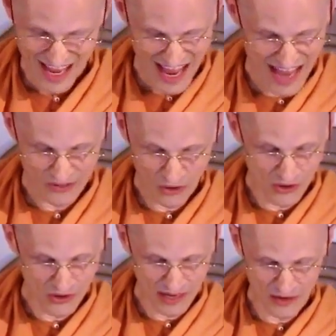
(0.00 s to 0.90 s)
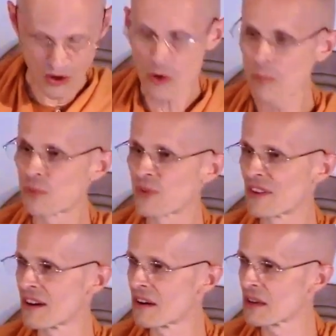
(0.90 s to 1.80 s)
and all our hopes
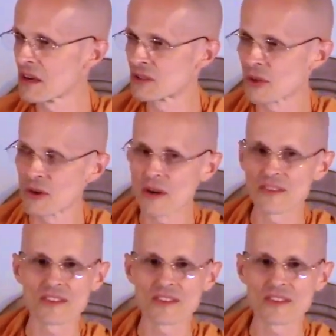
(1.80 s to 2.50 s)
and all our joys